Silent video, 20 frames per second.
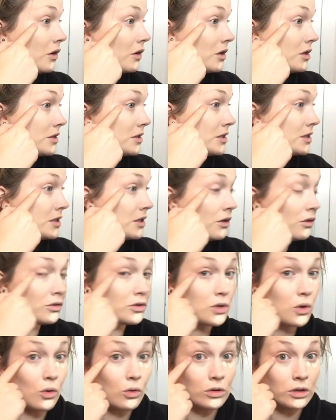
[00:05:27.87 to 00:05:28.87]
can still
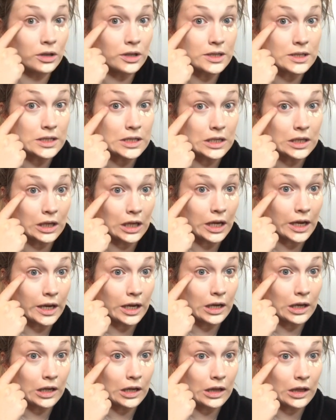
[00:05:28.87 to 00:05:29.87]
totally see
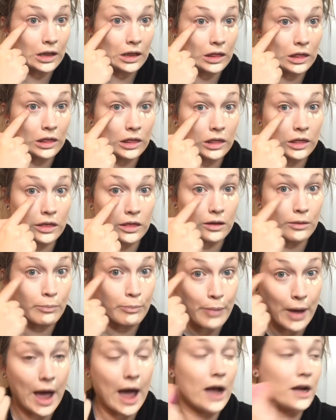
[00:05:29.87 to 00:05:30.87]
like the
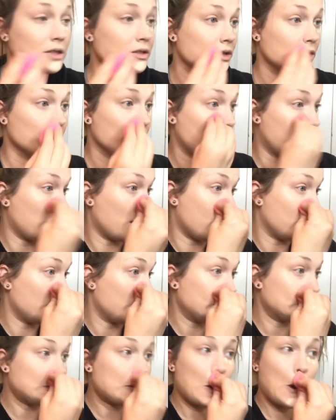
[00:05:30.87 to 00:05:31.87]
bags under my
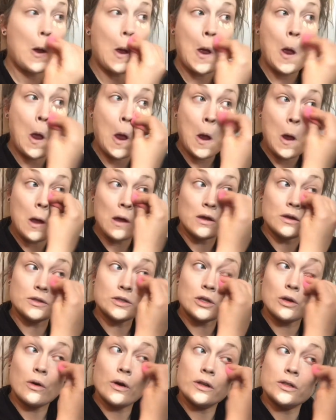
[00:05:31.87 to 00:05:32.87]
eyes.
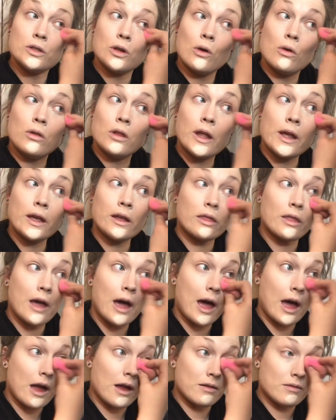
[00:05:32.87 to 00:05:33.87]
So I don't like
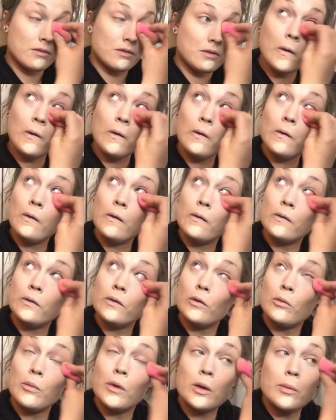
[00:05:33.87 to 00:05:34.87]
that.
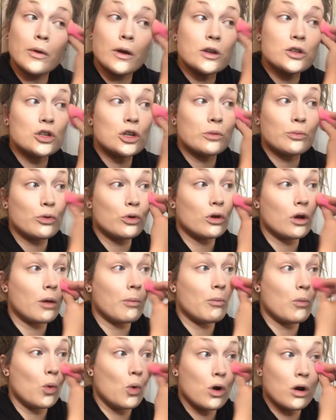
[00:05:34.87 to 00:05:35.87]
So maybe I should have put
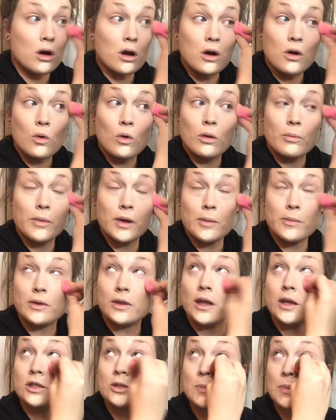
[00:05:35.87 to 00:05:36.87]
on more, or maybe
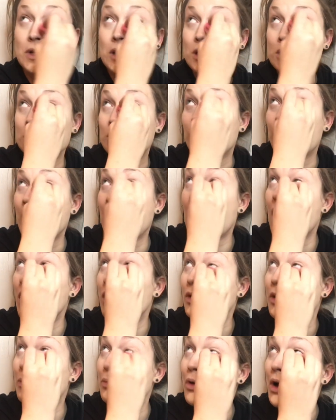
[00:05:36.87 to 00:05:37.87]
that's because of
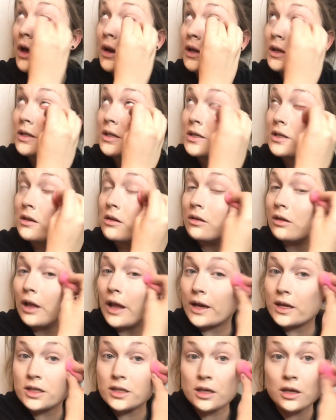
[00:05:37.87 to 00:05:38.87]
how the product is
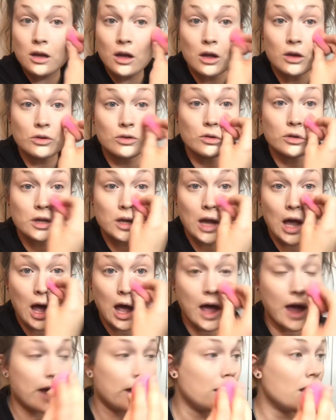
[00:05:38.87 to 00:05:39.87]
collecting under the
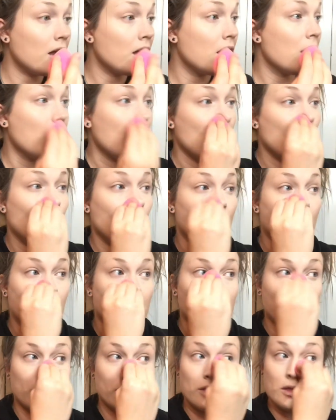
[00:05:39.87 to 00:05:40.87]
eye
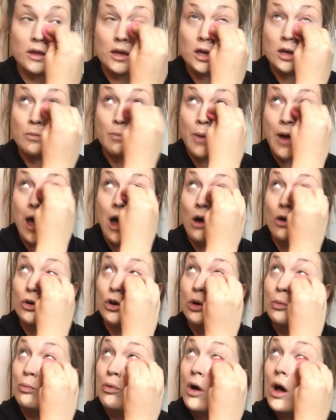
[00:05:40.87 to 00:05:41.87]
with the
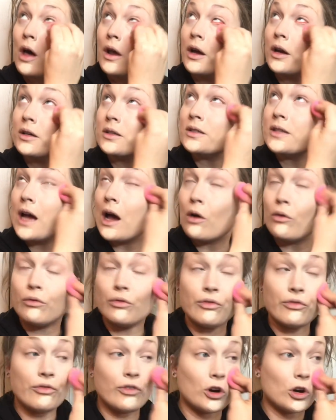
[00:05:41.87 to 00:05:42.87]
powder product down
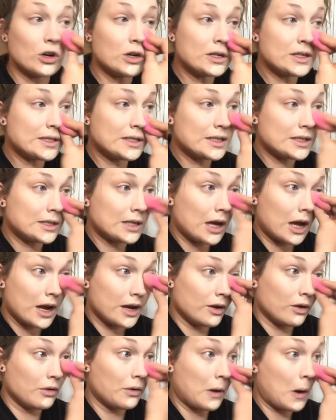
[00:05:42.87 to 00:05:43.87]
first.
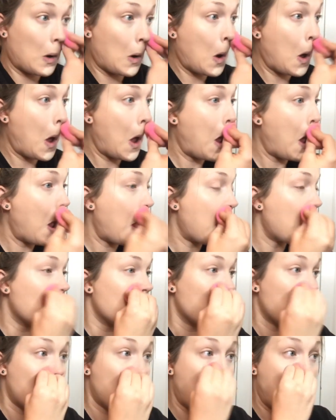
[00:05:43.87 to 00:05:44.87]
I don't know.
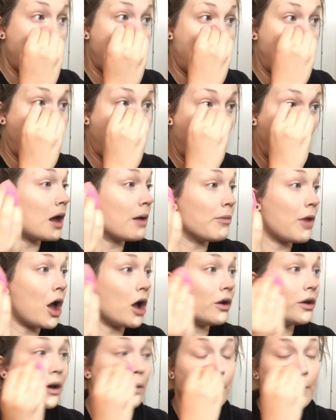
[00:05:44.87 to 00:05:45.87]
I'm
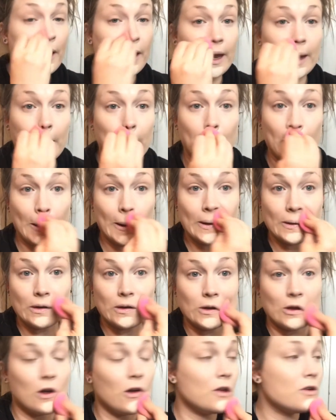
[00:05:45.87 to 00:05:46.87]
not gonna bake, and
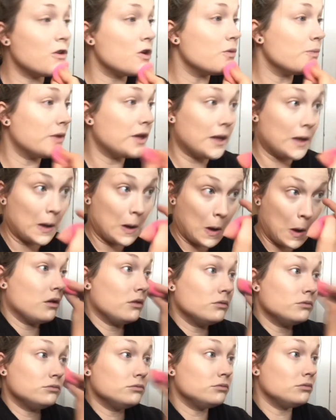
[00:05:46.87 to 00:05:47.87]
y'all know me.
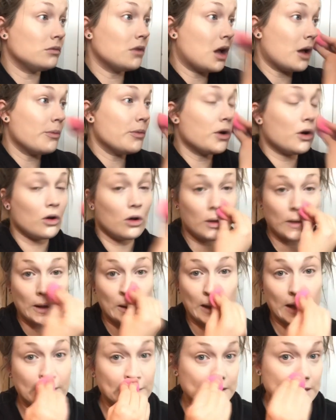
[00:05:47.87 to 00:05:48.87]
I'm a girl
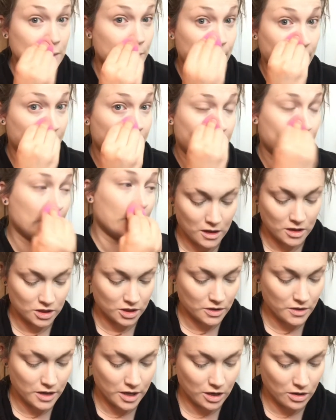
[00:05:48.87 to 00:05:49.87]
that likes to bake.
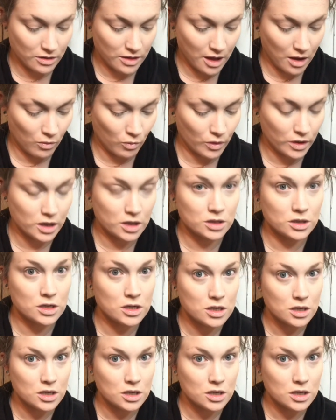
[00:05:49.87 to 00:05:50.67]
Do you hear that wind?